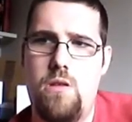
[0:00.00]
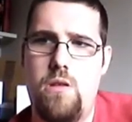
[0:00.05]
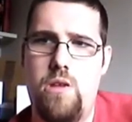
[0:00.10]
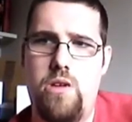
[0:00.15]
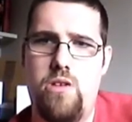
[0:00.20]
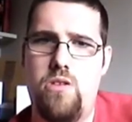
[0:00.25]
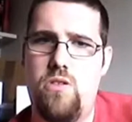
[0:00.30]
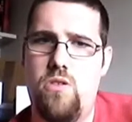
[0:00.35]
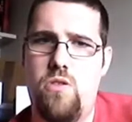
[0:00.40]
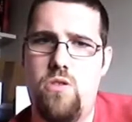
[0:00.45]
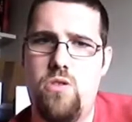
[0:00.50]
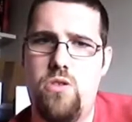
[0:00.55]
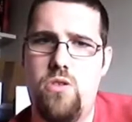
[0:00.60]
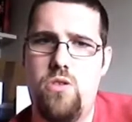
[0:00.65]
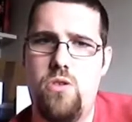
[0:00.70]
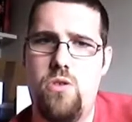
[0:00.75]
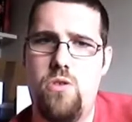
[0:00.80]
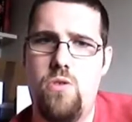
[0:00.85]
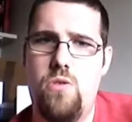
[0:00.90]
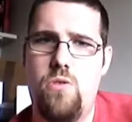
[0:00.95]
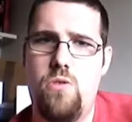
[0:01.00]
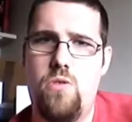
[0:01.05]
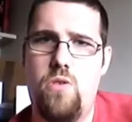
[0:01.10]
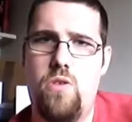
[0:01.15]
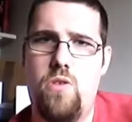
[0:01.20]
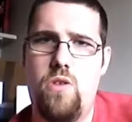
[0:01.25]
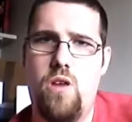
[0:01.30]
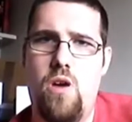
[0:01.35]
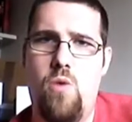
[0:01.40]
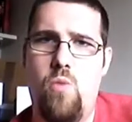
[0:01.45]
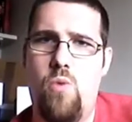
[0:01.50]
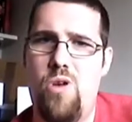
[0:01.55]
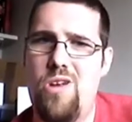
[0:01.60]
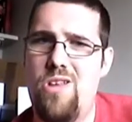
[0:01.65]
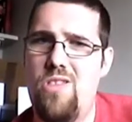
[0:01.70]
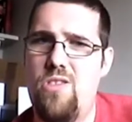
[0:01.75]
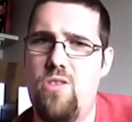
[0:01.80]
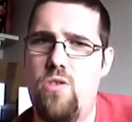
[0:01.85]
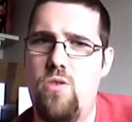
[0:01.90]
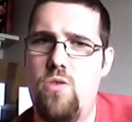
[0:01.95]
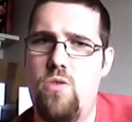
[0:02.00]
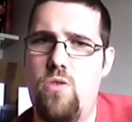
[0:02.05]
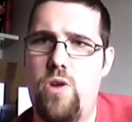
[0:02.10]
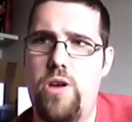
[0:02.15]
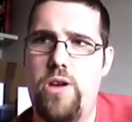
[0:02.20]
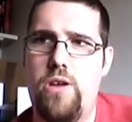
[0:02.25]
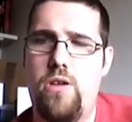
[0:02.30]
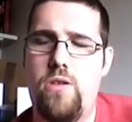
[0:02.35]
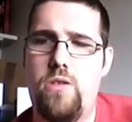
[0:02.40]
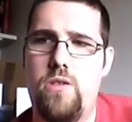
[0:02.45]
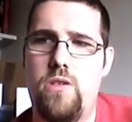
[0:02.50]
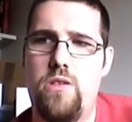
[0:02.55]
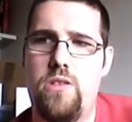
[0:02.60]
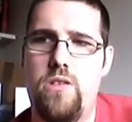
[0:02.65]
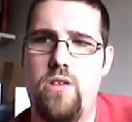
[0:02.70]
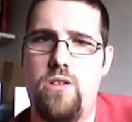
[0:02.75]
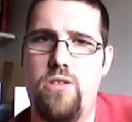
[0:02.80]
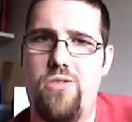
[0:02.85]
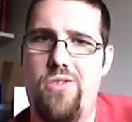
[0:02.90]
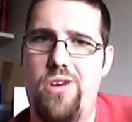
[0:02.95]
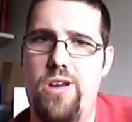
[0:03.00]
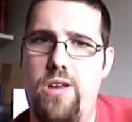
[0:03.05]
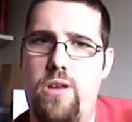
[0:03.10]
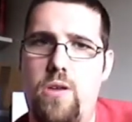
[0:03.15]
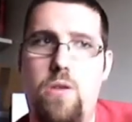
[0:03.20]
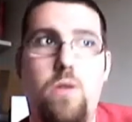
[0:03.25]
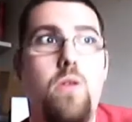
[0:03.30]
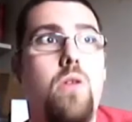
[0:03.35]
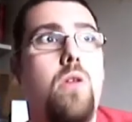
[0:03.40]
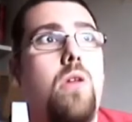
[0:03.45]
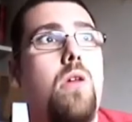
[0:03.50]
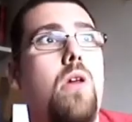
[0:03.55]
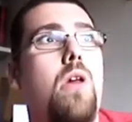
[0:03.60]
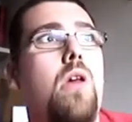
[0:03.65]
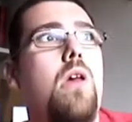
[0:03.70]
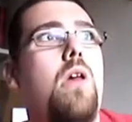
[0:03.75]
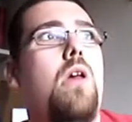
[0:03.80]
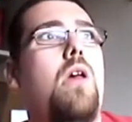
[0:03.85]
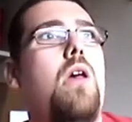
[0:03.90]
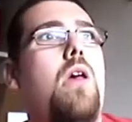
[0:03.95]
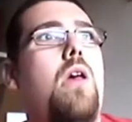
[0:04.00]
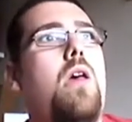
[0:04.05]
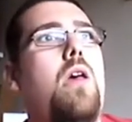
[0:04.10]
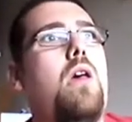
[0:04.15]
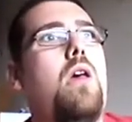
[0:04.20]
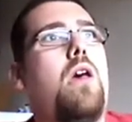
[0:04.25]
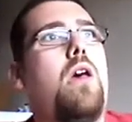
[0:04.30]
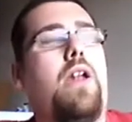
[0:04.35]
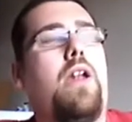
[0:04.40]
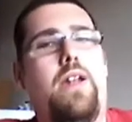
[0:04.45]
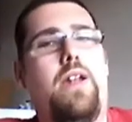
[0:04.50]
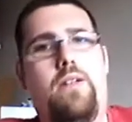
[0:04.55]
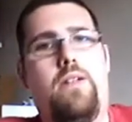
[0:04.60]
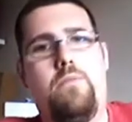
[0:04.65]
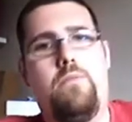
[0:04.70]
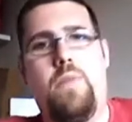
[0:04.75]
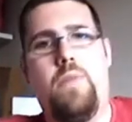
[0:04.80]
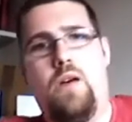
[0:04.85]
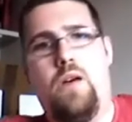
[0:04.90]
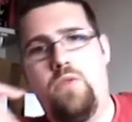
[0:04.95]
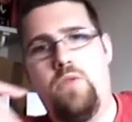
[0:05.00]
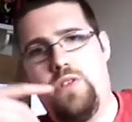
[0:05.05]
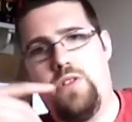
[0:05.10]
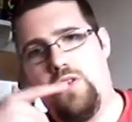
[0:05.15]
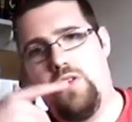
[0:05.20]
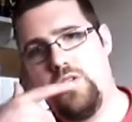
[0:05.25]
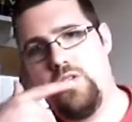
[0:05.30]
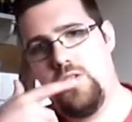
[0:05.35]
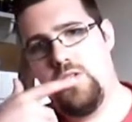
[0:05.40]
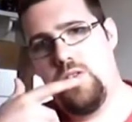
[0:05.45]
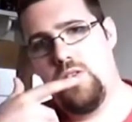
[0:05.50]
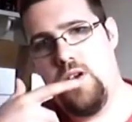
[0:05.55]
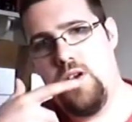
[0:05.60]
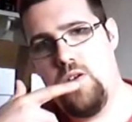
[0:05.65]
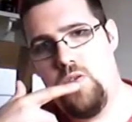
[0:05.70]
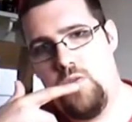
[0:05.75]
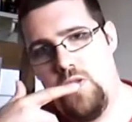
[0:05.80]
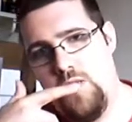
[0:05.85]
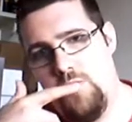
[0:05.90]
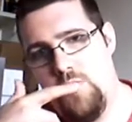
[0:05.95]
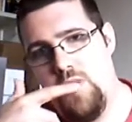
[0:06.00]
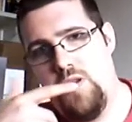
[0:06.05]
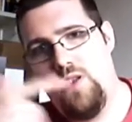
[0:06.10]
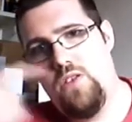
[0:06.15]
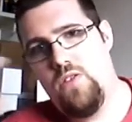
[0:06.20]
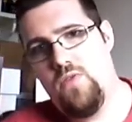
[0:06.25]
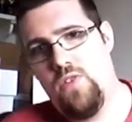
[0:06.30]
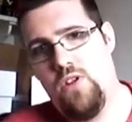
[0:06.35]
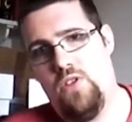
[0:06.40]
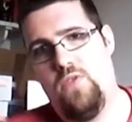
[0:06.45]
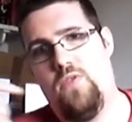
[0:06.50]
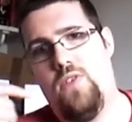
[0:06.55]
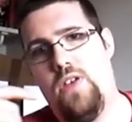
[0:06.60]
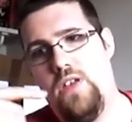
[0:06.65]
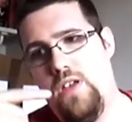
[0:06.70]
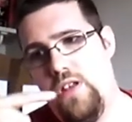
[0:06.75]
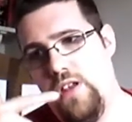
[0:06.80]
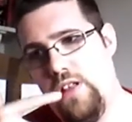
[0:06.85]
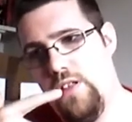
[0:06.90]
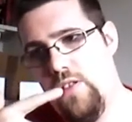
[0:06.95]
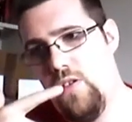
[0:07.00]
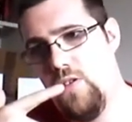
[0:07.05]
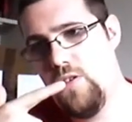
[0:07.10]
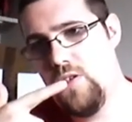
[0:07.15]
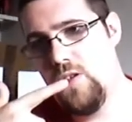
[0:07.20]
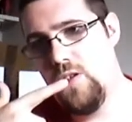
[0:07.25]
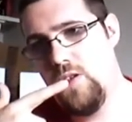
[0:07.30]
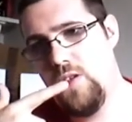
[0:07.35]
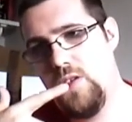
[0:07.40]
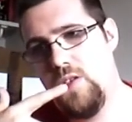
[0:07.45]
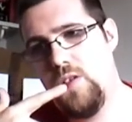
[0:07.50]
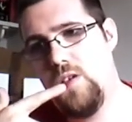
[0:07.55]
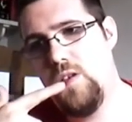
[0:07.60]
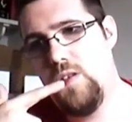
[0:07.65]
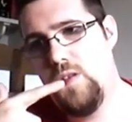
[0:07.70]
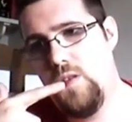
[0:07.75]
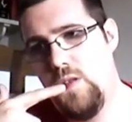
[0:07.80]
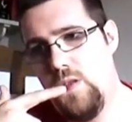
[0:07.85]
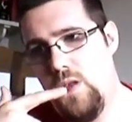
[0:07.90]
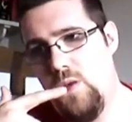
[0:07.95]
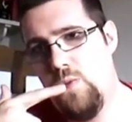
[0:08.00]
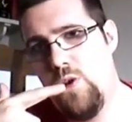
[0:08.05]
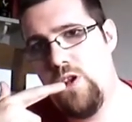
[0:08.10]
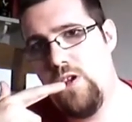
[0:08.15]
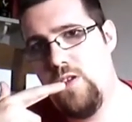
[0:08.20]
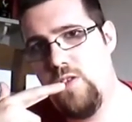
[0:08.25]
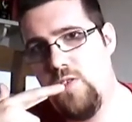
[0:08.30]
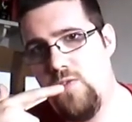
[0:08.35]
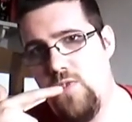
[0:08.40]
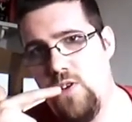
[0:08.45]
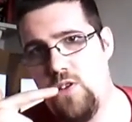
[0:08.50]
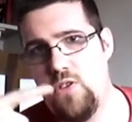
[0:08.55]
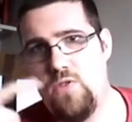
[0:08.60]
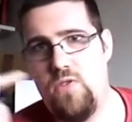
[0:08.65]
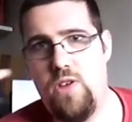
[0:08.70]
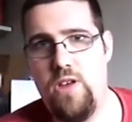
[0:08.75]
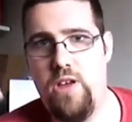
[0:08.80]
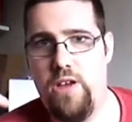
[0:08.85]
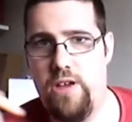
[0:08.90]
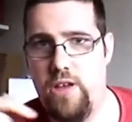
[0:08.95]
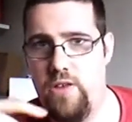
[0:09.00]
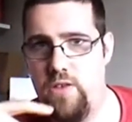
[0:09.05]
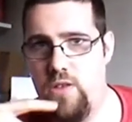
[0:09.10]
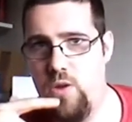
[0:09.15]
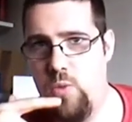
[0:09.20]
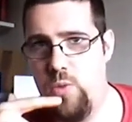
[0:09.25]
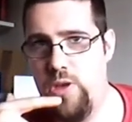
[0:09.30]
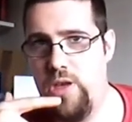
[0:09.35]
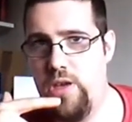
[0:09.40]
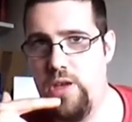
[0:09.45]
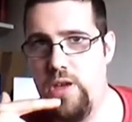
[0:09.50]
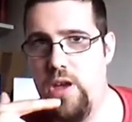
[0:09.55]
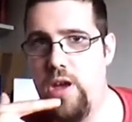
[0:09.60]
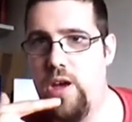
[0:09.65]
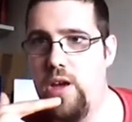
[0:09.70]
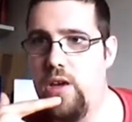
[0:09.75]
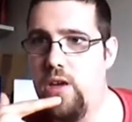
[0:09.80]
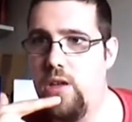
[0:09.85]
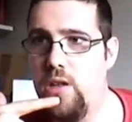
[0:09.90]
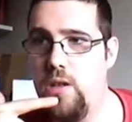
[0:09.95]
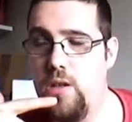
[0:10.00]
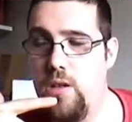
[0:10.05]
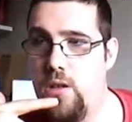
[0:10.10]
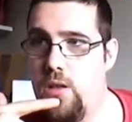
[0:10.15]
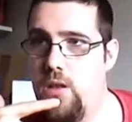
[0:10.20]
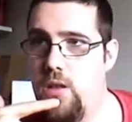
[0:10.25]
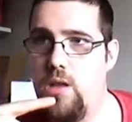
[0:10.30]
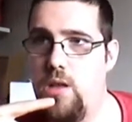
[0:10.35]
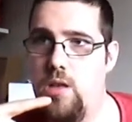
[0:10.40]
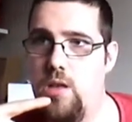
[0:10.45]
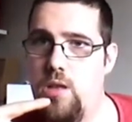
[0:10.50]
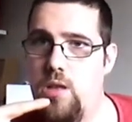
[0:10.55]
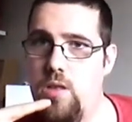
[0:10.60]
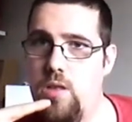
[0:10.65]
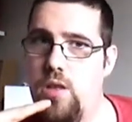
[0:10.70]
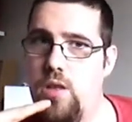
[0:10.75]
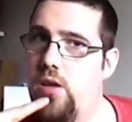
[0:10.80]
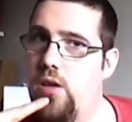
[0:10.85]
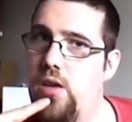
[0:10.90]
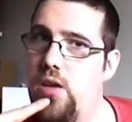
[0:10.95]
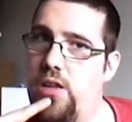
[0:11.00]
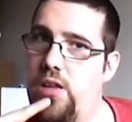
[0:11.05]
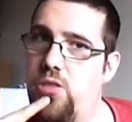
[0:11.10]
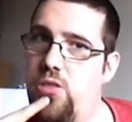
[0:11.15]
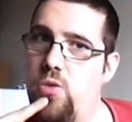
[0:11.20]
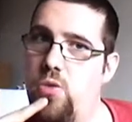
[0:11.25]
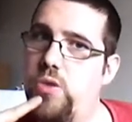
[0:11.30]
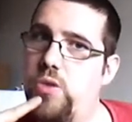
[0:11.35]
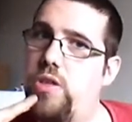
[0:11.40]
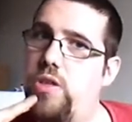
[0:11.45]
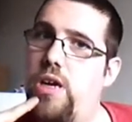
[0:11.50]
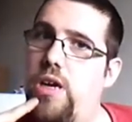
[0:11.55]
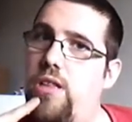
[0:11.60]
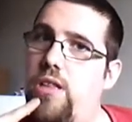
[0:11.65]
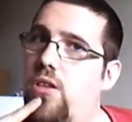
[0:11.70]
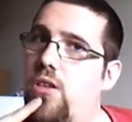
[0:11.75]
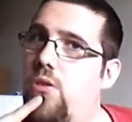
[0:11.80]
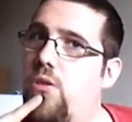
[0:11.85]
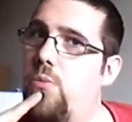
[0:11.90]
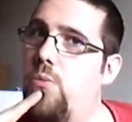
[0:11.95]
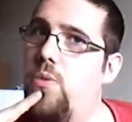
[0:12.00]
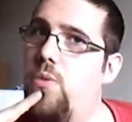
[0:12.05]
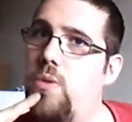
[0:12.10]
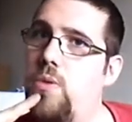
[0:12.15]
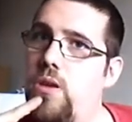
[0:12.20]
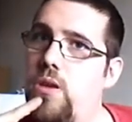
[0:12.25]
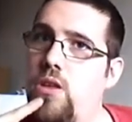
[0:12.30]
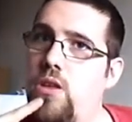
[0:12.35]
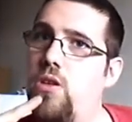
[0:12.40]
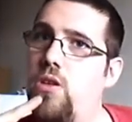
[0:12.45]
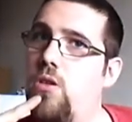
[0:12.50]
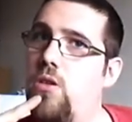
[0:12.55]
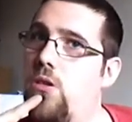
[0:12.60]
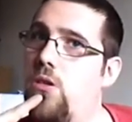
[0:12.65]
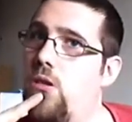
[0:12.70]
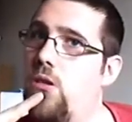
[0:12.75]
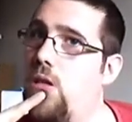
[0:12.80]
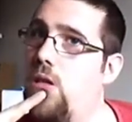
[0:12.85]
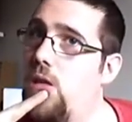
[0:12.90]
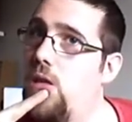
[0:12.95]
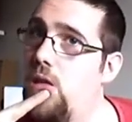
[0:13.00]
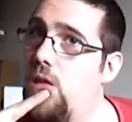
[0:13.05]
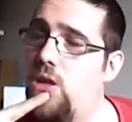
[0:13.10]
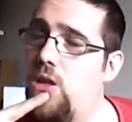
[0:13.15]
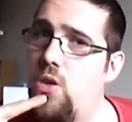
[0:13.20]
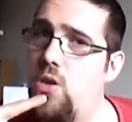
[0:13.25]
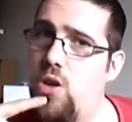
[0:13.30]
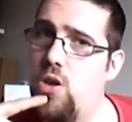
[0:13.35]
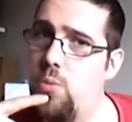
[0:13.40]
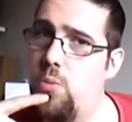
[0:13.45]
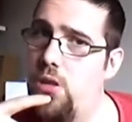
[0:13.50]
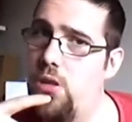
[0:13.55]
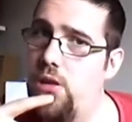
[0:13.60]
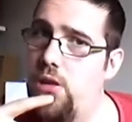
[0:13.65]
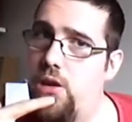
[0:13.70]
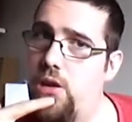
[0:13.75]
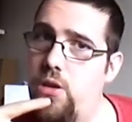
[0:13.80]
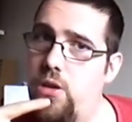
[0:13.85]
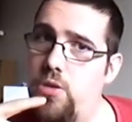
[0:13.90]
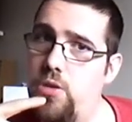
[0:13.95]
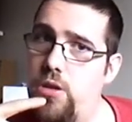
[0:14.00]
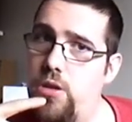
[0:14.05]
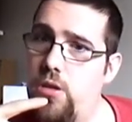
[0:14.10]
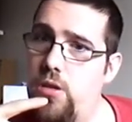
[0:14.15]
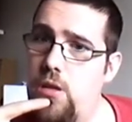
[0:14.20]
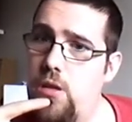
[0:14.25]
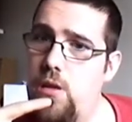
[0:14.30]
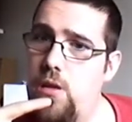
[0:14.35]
and he's lost 2, so he's got a 1-2 record. So he's not great. And that had been his first fight, and he'd lost it. So he won his first fight against a weak guy that had no stand up either. He took him to the ground, and